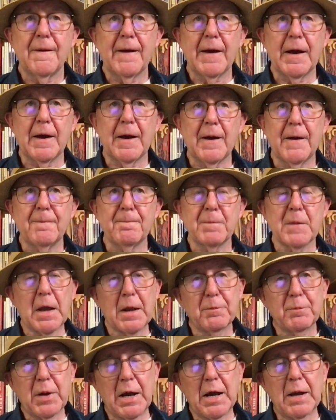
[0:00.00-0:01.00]

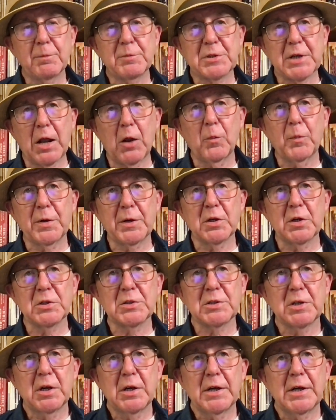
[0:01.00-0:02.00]
and perhaps helping
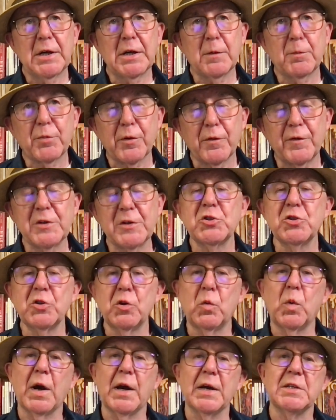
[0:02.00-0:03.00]
us in a
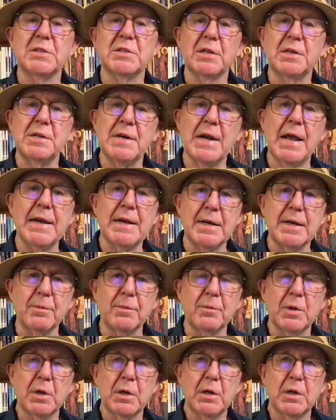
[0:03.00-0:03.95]
provisional way to name